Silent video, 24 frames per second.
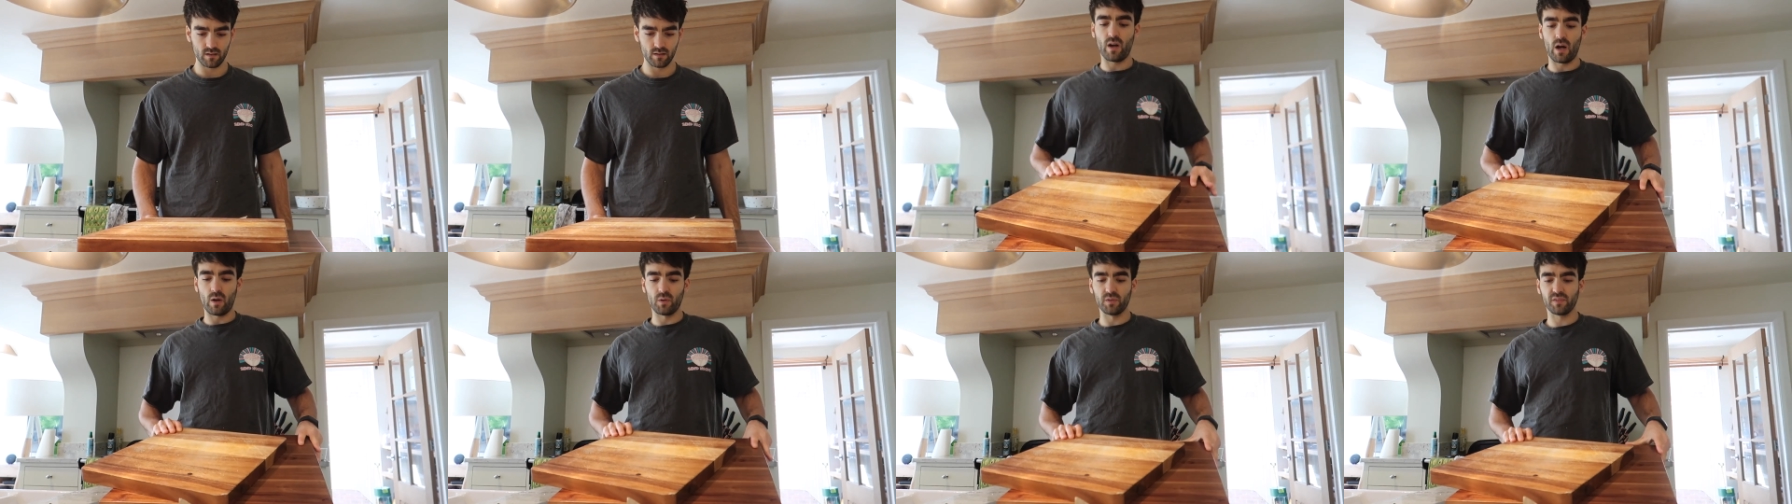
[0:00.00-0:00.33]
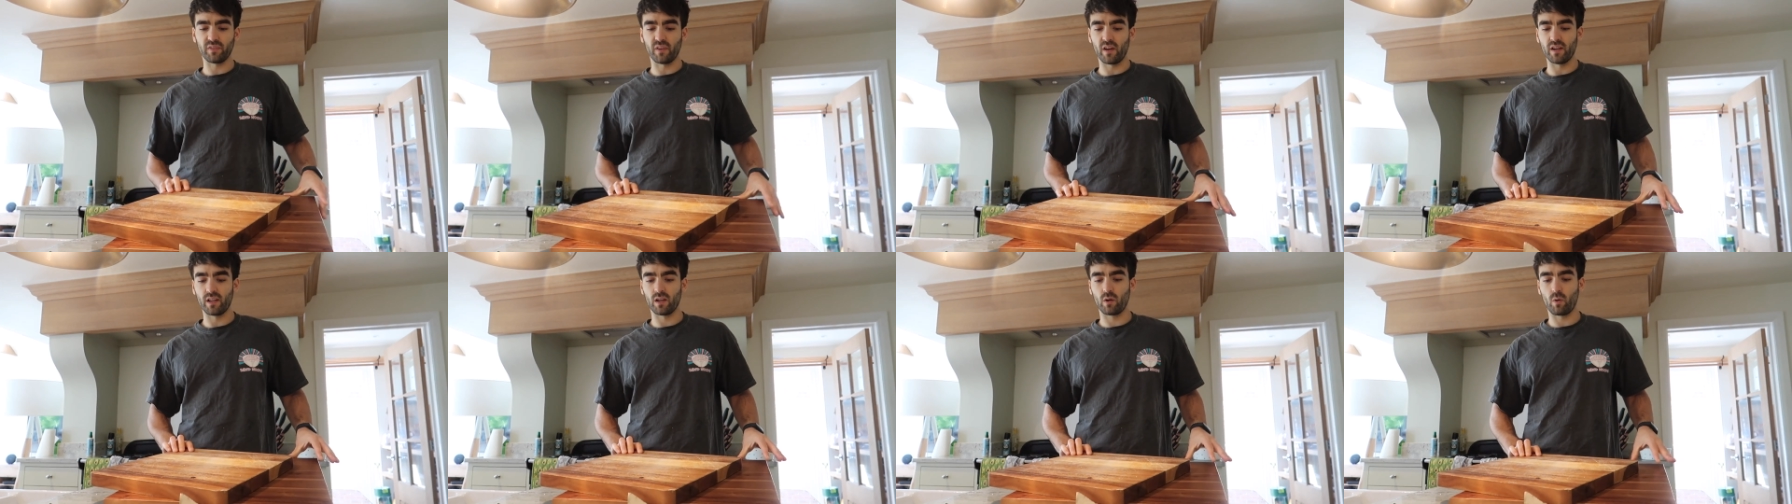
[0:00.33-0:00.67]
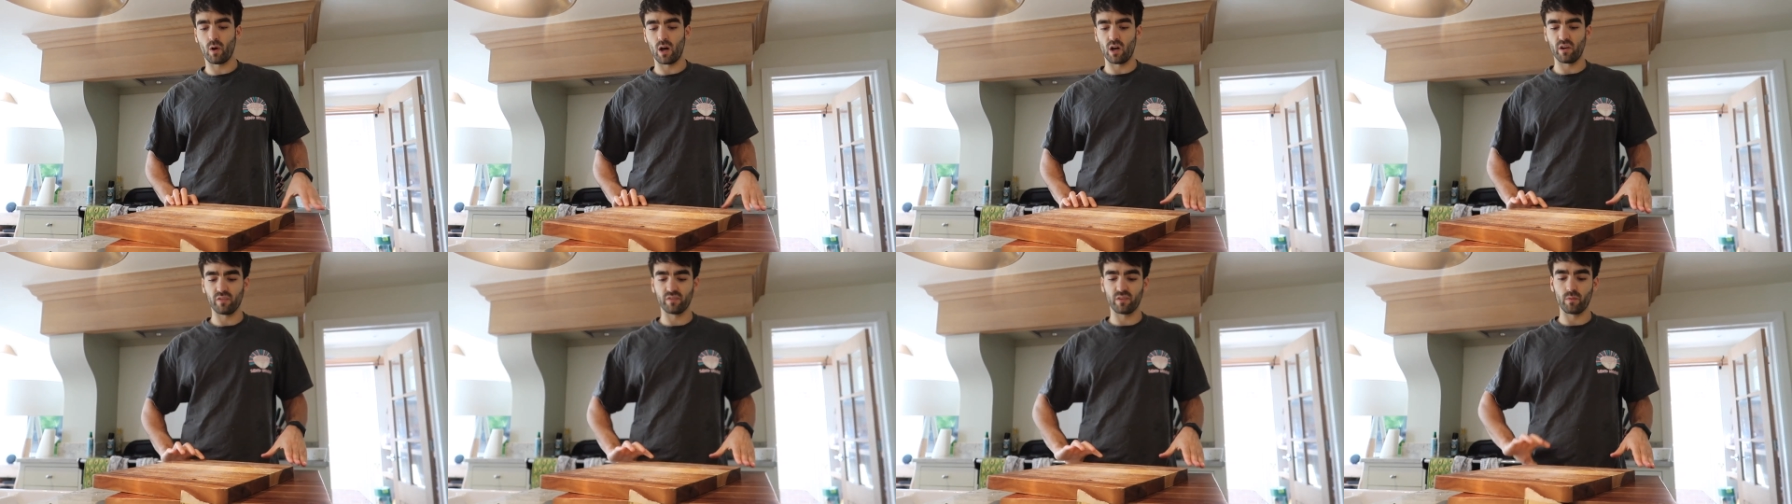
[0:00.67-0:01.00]
I was finding
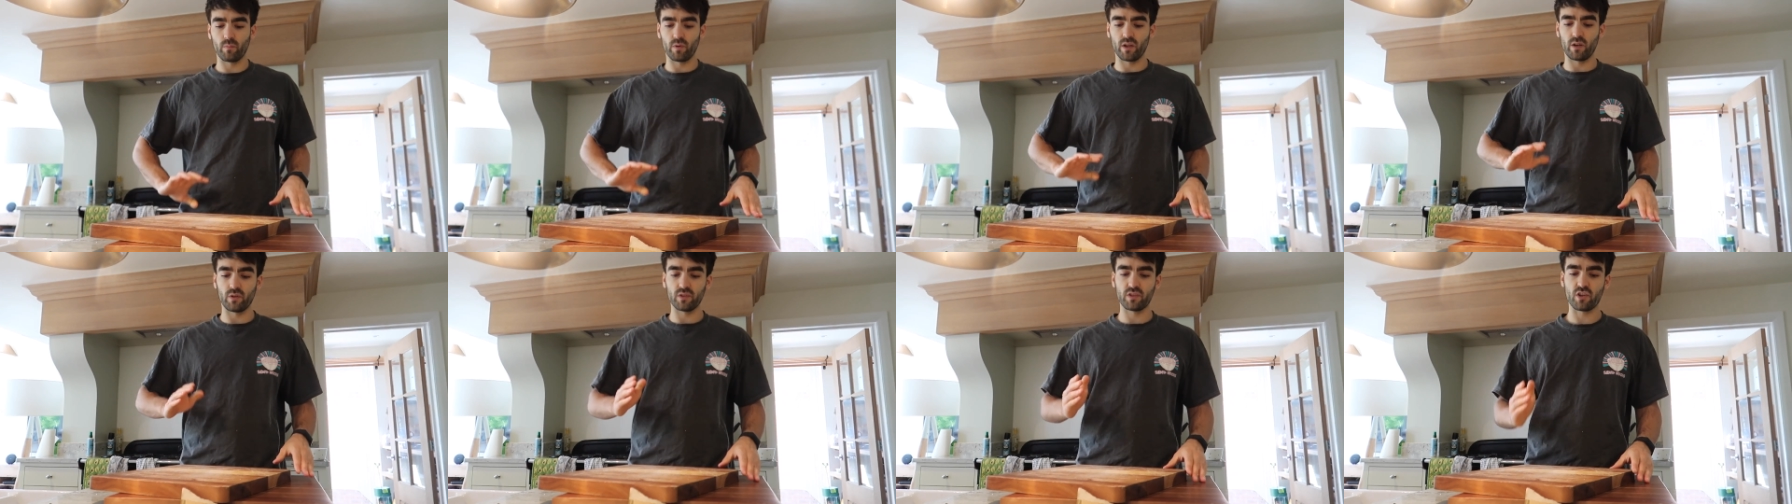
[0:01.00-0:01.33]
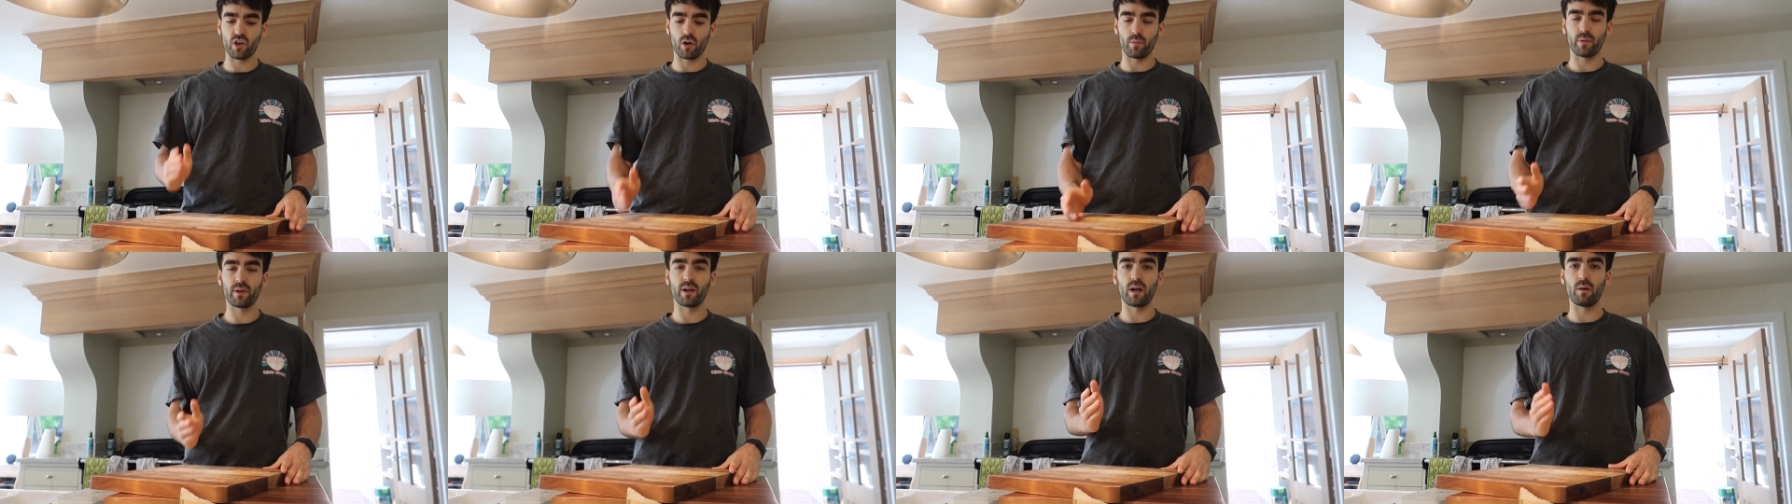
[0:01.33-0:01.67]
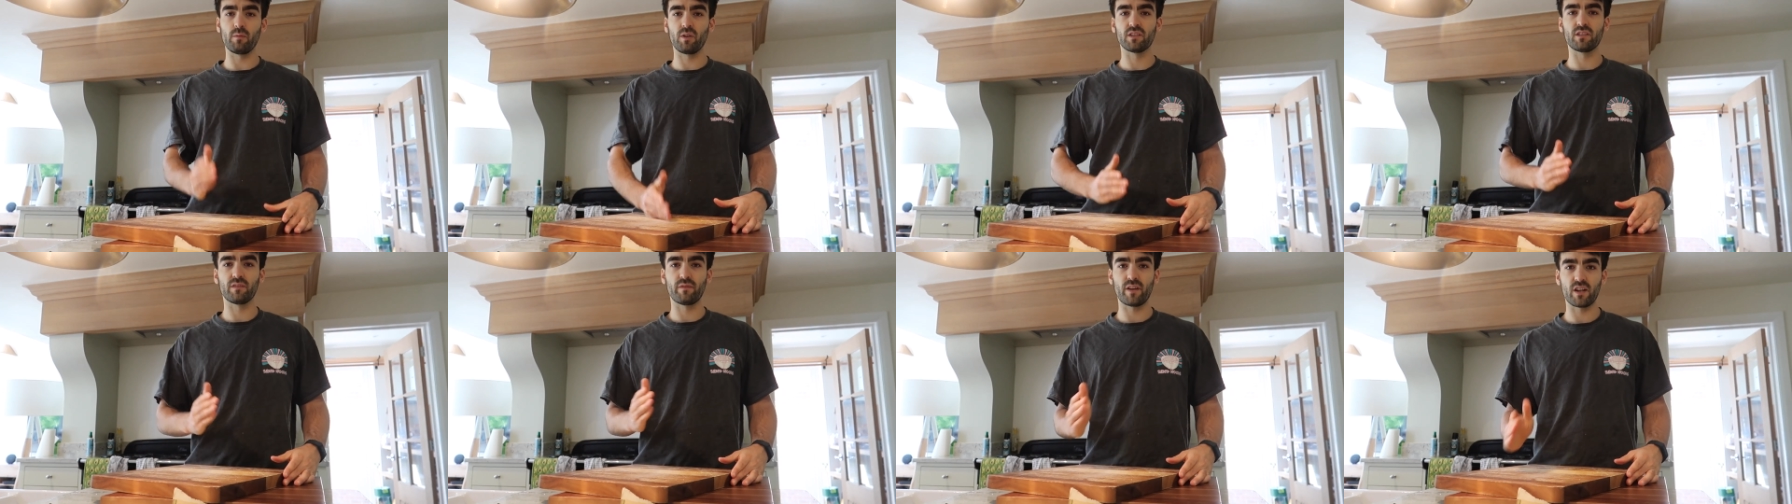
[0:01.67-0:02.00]
quite often when I was chopping up
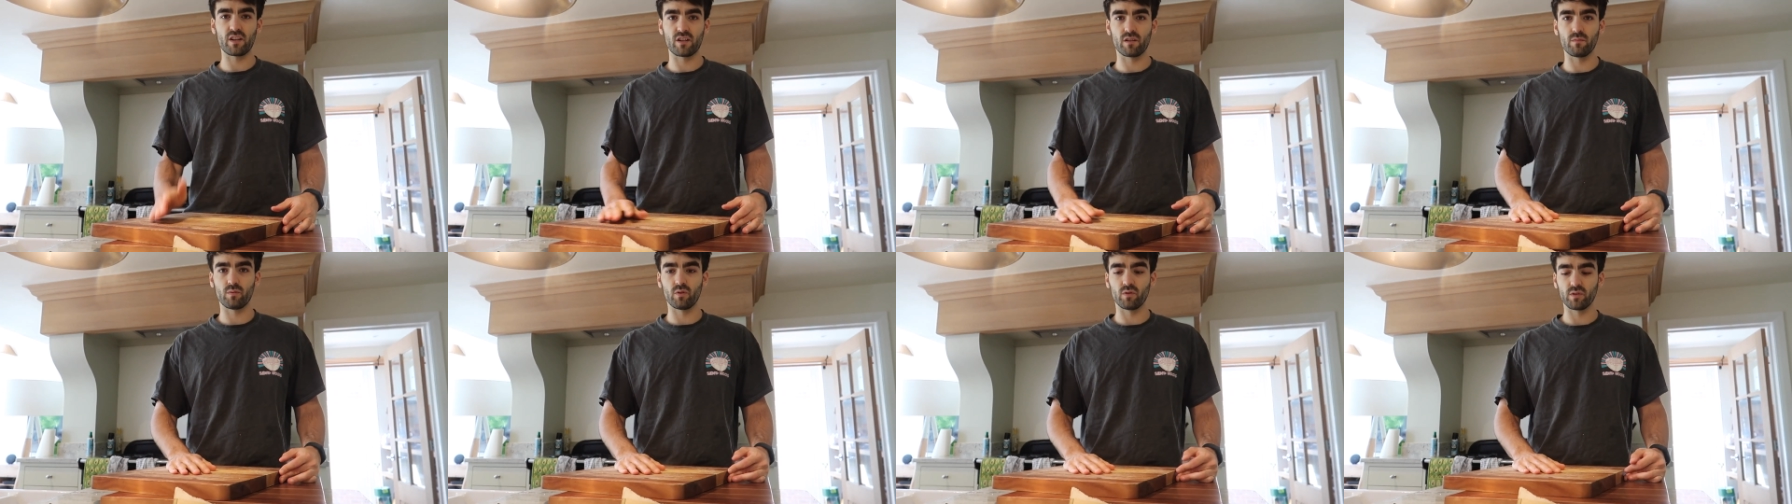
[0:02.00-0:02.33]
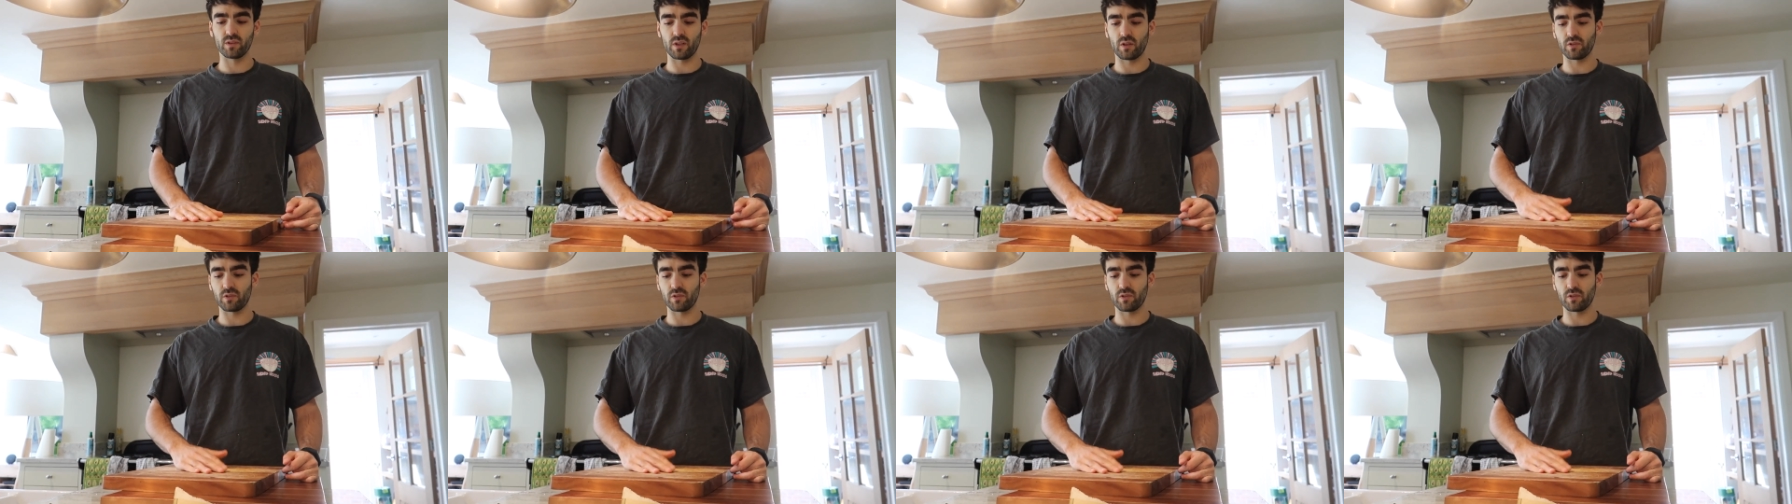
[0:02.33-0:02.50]
lots of vegetables,